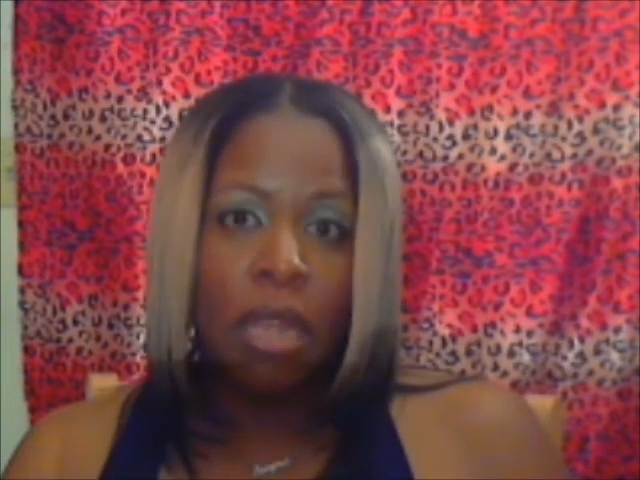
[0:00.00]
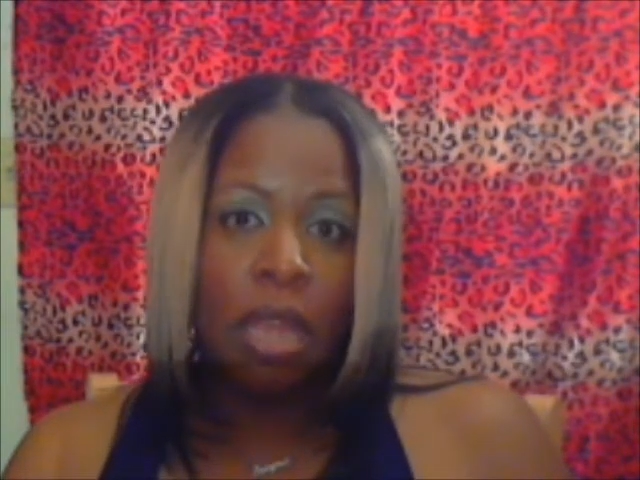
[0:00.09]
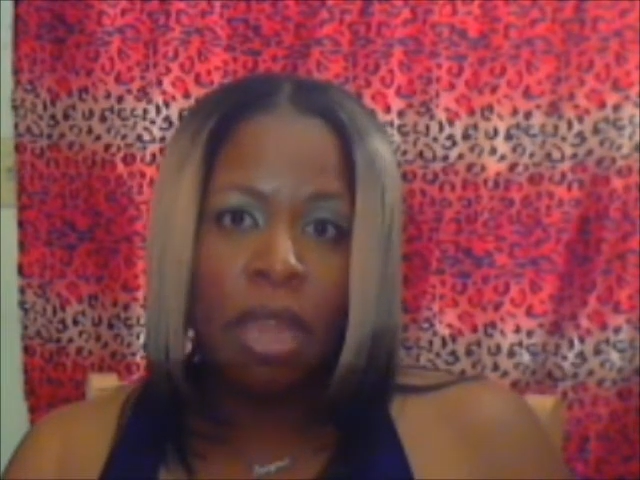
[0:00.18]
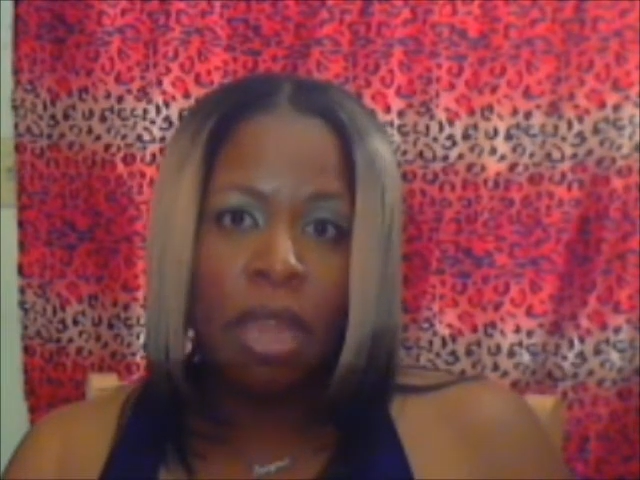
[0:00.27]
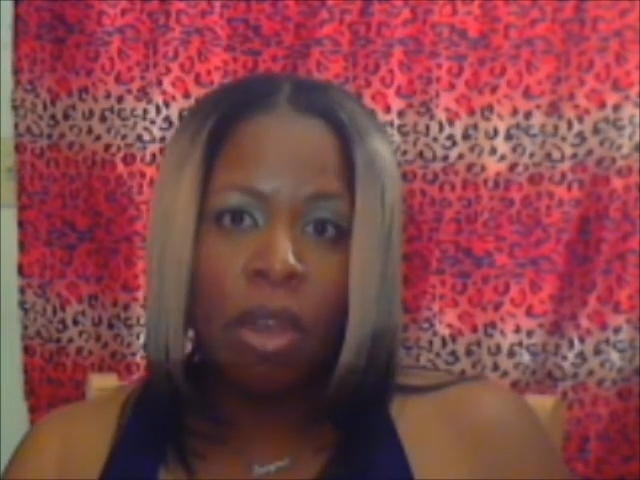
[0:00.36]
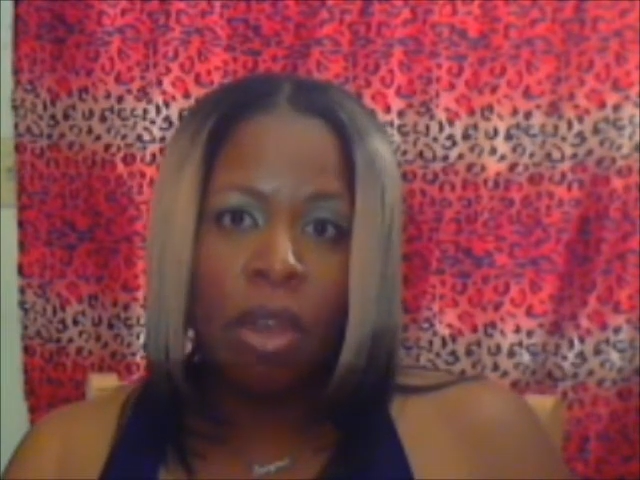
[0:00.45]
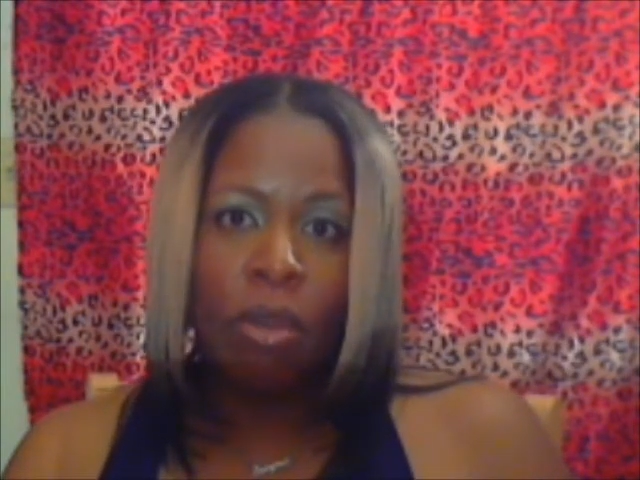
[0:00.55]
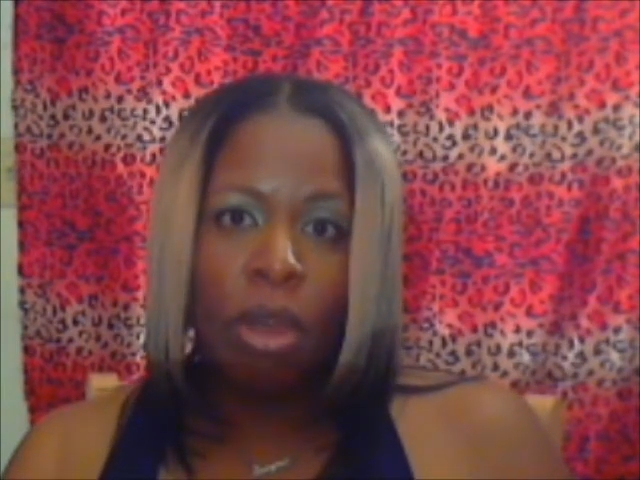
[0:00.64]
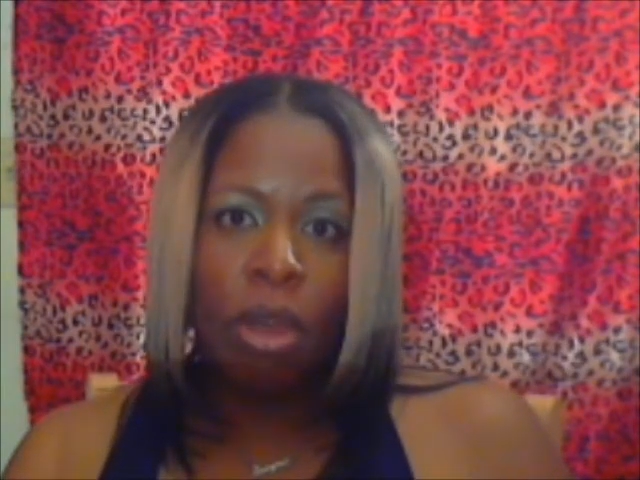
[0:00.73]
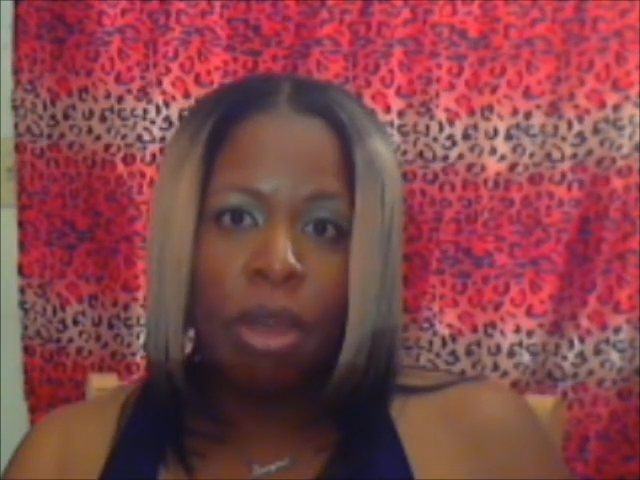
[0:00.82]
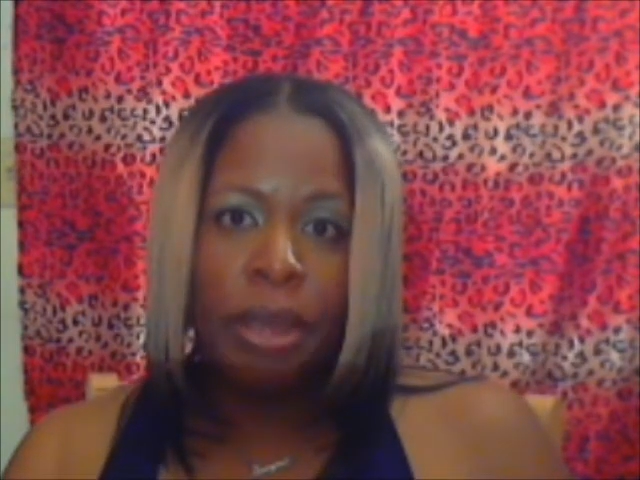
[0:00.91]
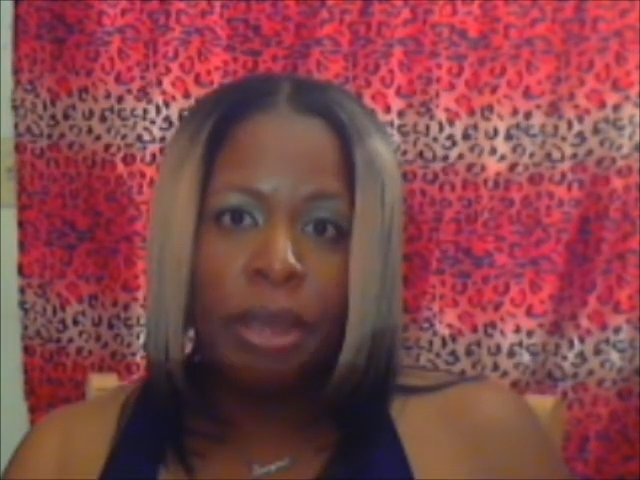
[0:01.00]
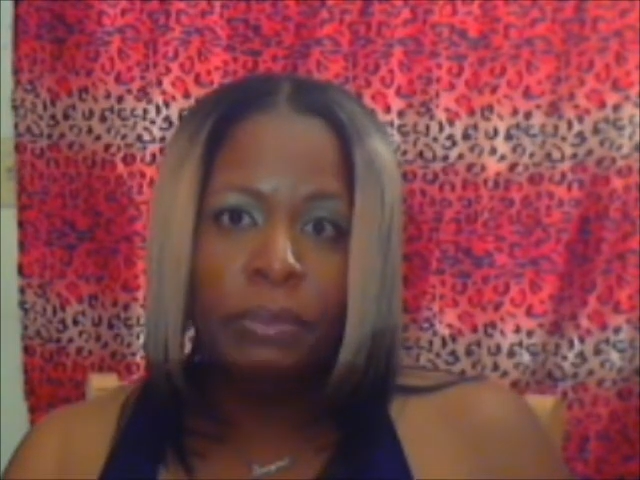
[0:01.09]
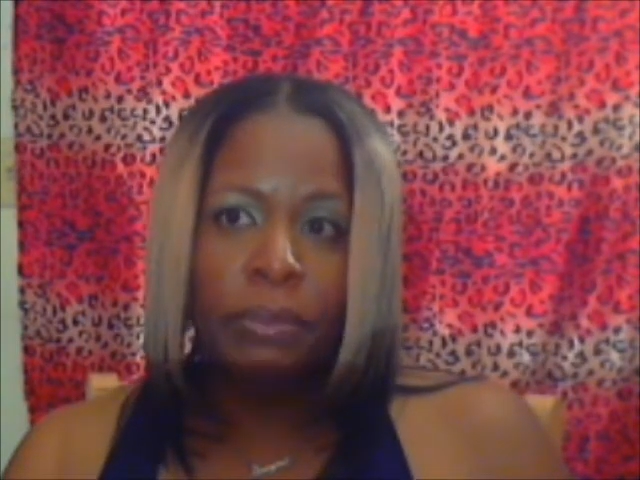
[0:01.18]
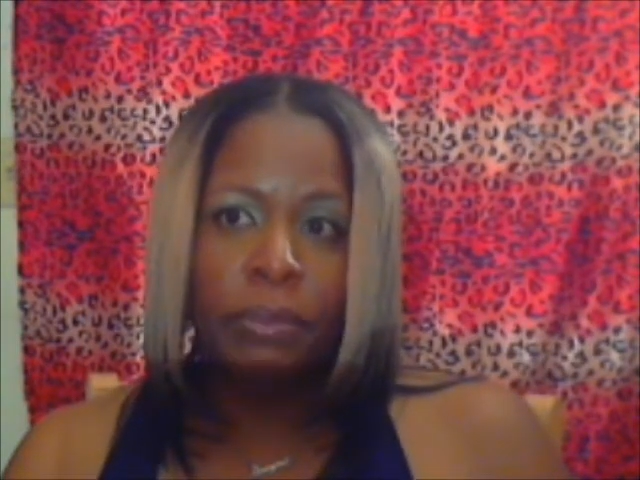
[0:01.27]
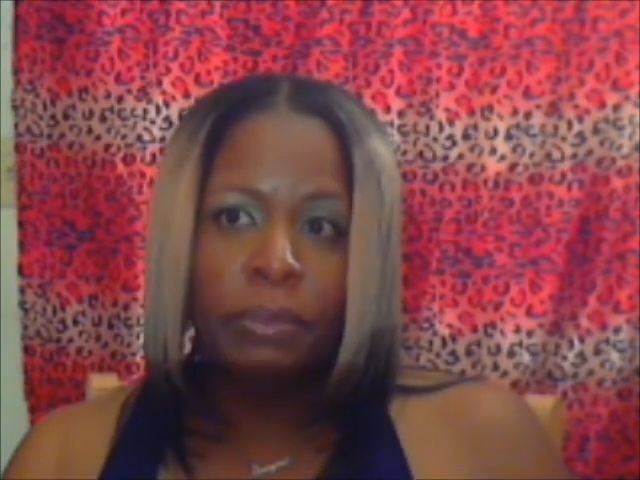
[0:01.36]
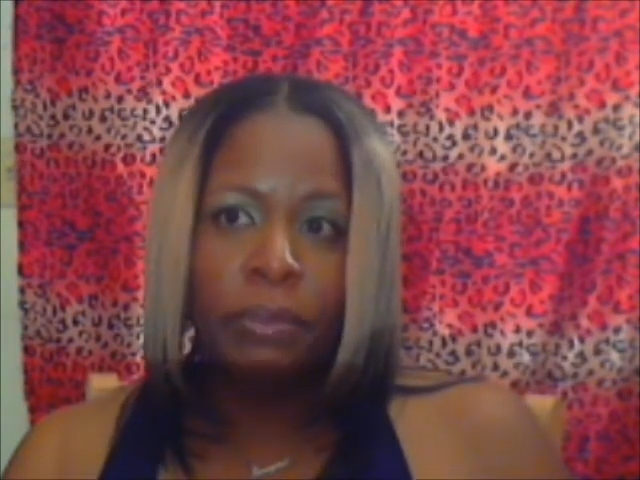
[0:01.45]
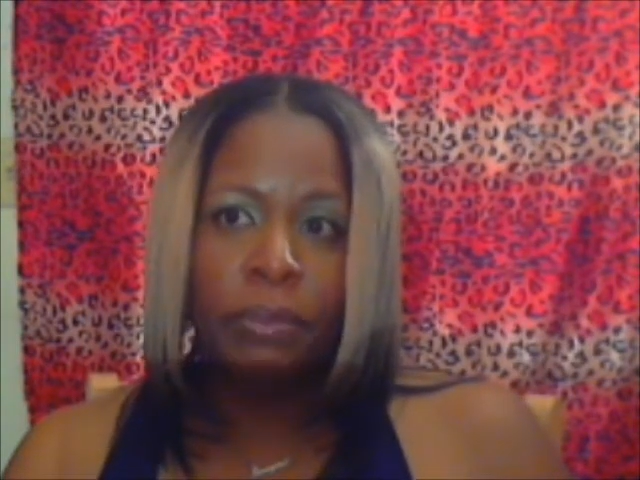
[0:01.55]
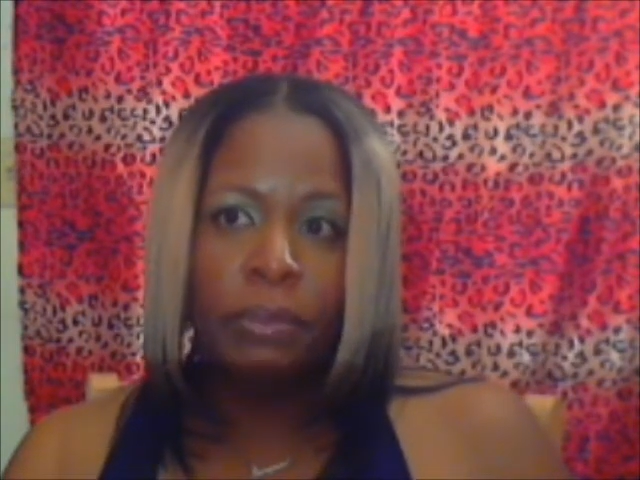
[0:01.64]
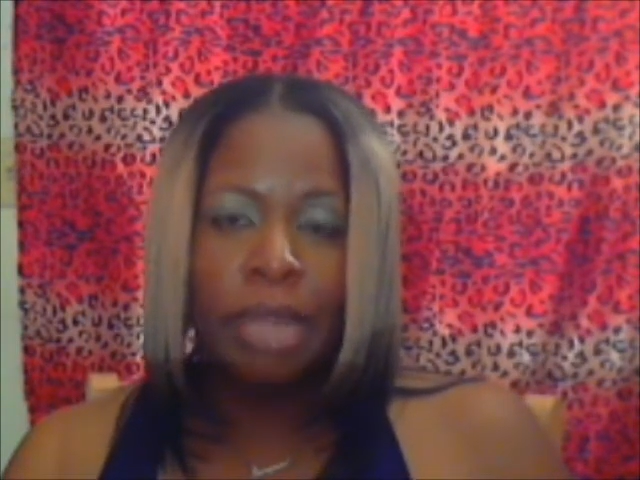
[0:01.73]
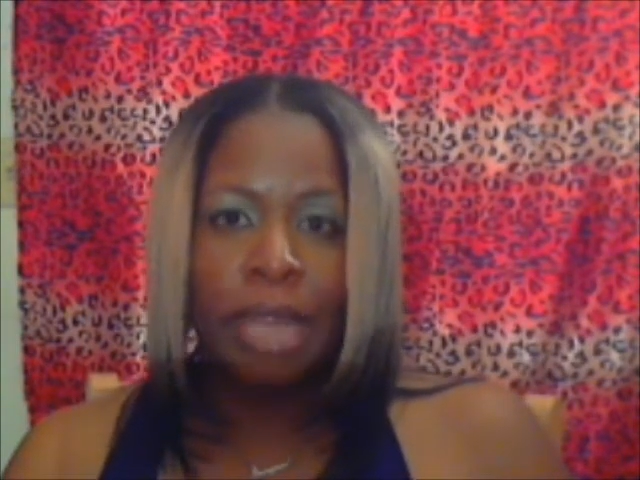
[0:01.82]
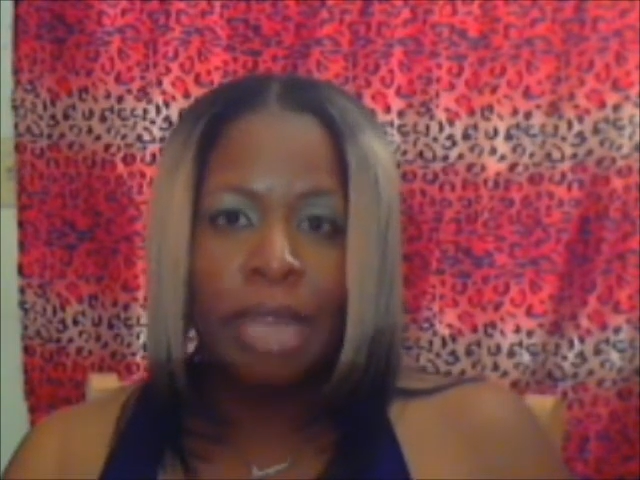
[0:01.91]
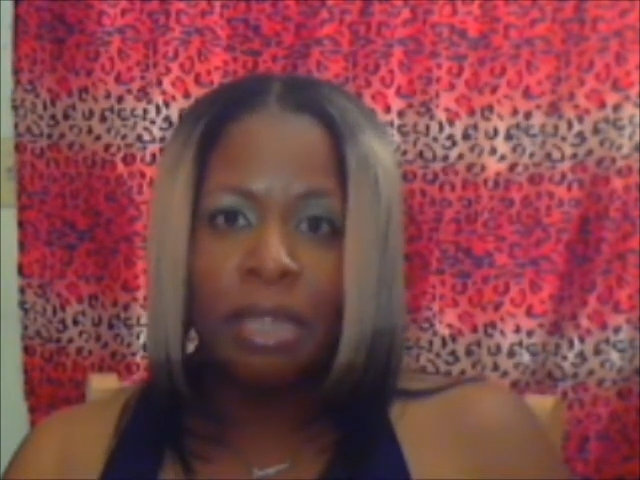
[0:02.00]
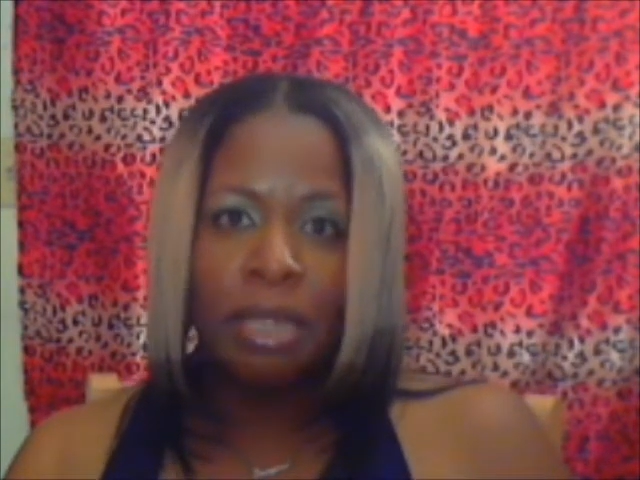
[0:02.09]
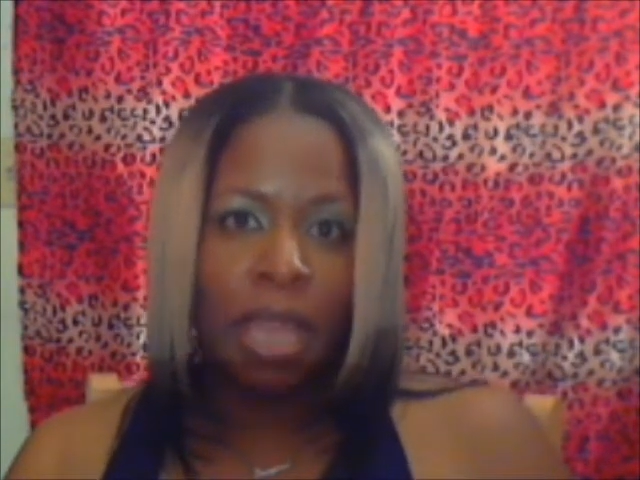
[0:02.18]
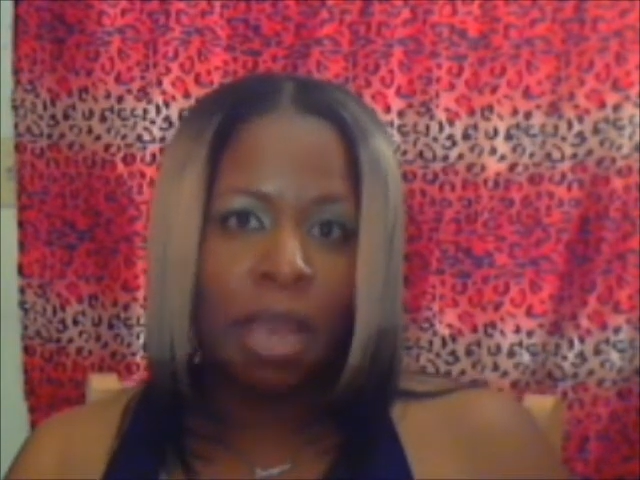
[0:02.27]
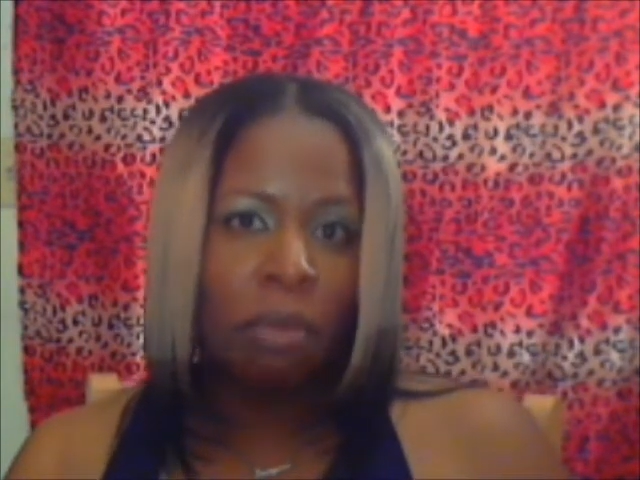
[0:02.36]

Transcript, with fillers: Now, um, like today,